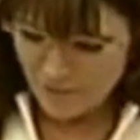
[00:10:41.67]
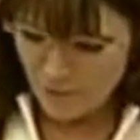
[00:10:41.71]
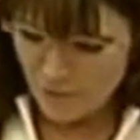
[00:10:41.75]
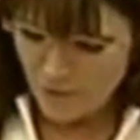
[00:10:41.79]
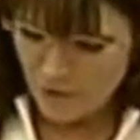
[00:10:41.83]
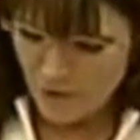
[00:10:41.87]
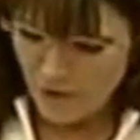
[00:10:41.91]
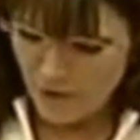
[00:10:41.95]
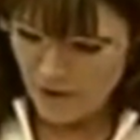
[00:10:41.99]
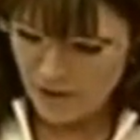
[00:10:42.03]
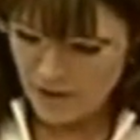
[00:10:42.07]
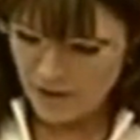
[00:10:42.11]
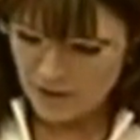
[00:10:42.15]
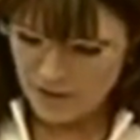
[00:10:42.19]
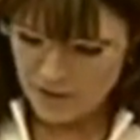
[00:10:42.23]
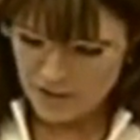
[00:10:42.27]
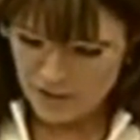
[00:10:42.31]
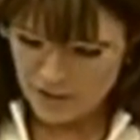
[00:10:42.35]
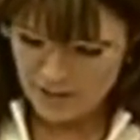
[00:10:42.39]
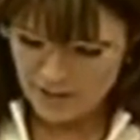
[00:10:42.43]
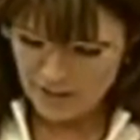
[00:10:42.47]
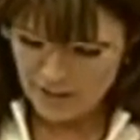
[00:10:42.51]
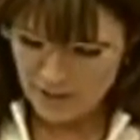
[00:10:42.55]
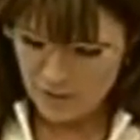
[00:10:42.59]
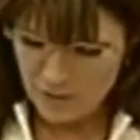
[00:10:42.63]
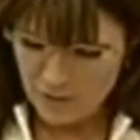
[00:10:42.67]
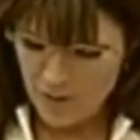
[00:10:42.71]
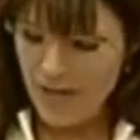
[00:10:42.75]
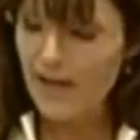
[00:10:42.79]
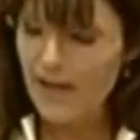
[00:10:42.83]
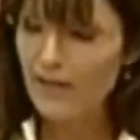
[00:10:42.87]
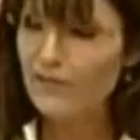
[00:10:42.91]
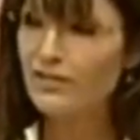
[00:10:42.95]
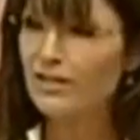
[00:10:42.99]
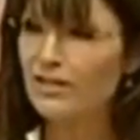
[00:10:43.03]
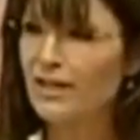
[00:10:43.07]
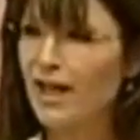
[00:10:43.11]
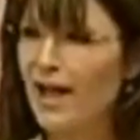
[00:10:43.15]
Forge and who
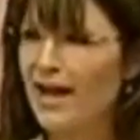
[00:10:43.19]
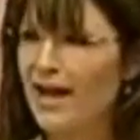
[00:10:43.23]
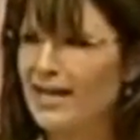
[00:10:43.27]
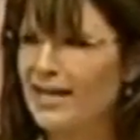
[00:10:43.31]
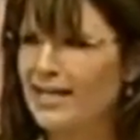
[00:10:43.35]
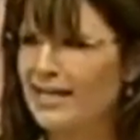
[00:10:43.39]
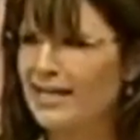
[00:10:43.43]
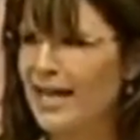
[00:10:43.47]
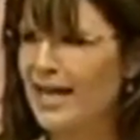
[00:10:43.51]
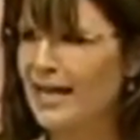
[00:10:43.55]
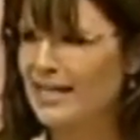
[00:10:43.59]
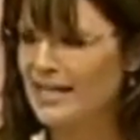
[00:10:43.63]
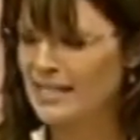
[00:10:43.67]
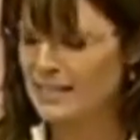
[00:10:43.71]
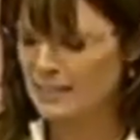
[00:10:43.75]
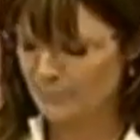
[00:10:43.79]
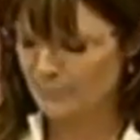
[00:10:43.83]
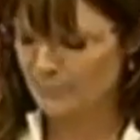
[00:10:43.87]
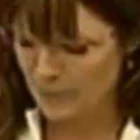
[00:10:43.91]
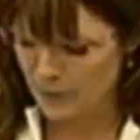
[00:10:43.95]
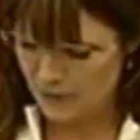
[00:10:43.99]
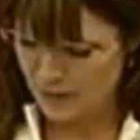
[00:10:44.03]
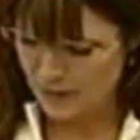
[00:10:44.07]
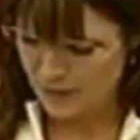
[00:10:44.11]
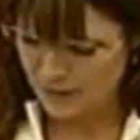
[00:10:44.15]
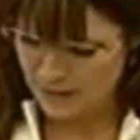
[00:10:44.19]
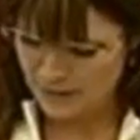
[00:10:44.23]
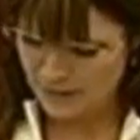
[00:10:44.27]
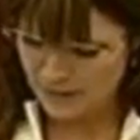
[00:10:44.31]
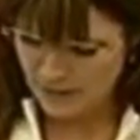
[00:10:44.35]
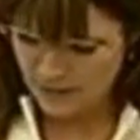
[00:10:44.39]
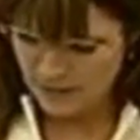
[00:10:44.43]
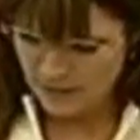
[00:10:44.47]
held the line at Gettysburg,